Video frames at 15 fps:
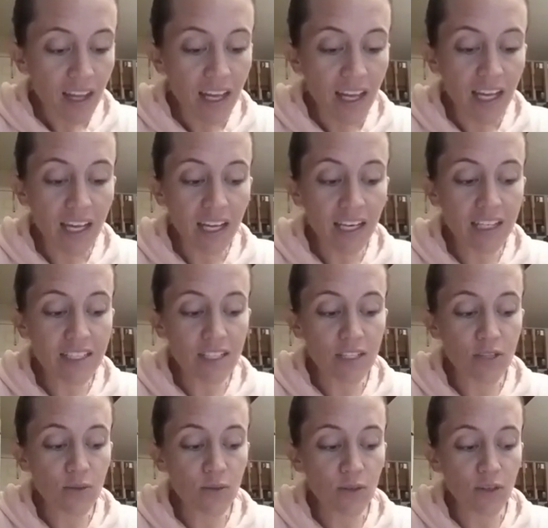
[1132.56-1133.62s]
it is a
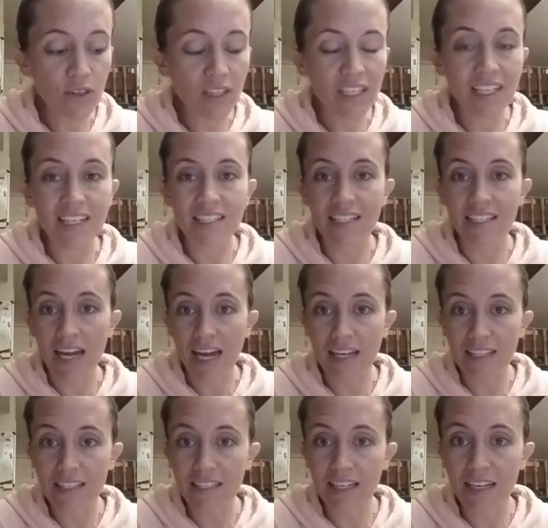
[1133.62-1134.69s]
tool, it is a
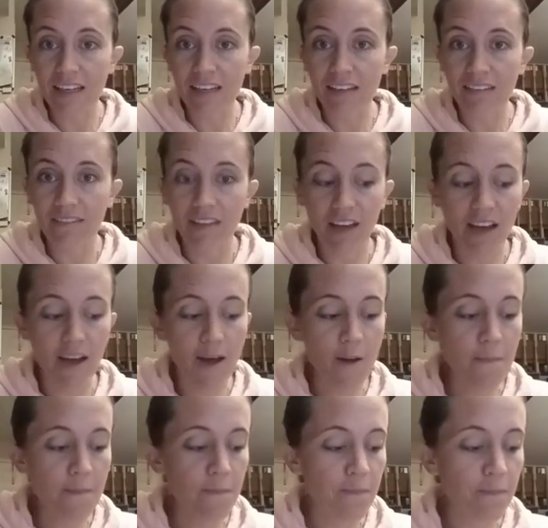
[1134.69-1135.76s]
texting,
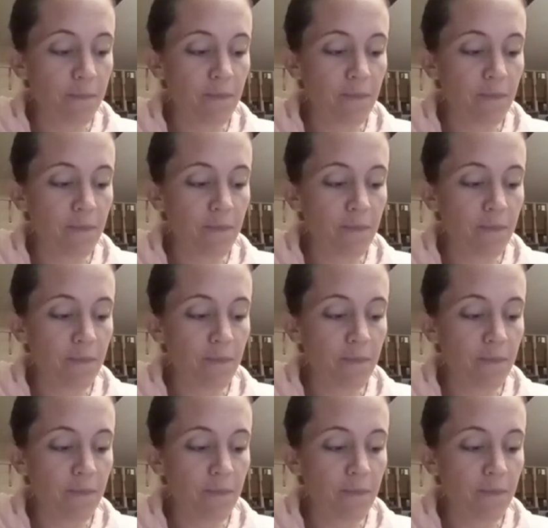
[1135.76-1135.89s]
um,